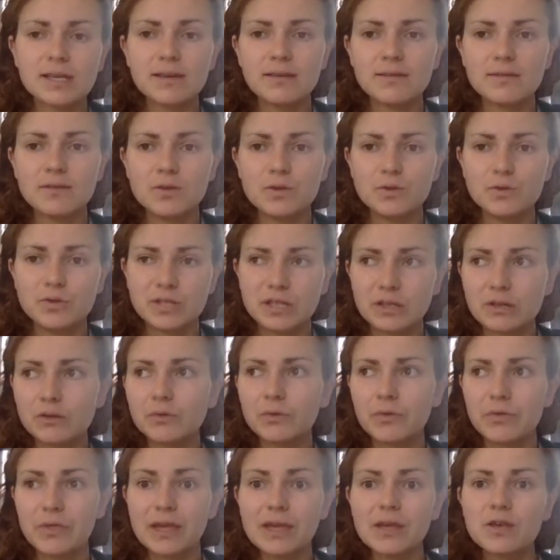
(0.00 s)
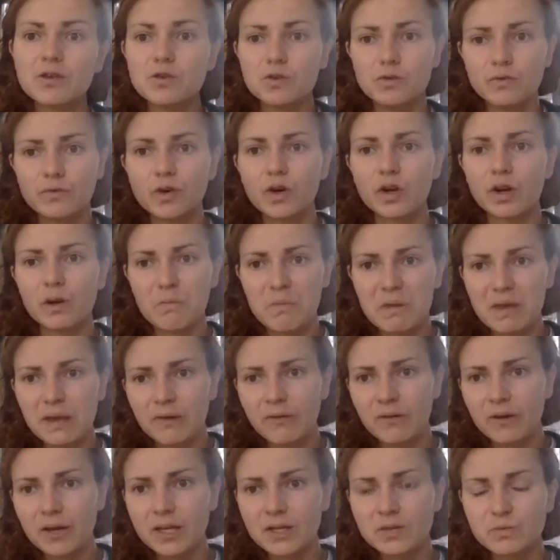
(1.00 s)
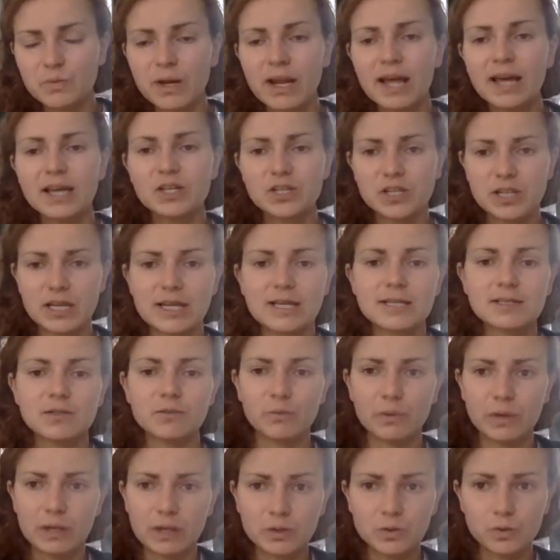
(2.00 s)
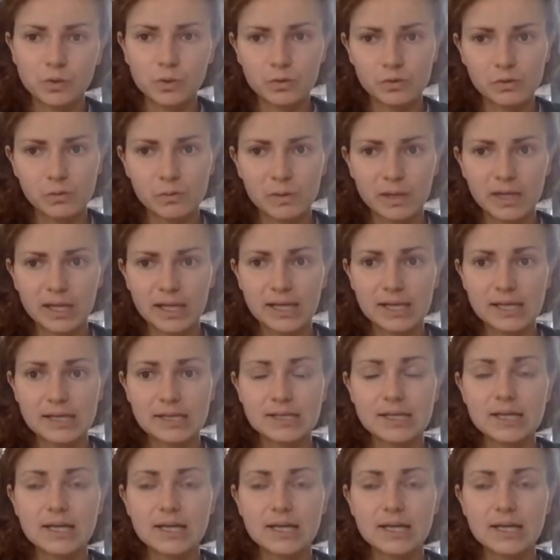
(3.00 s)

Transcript: you still think you've got a period when actually it's a withdrawal bleed,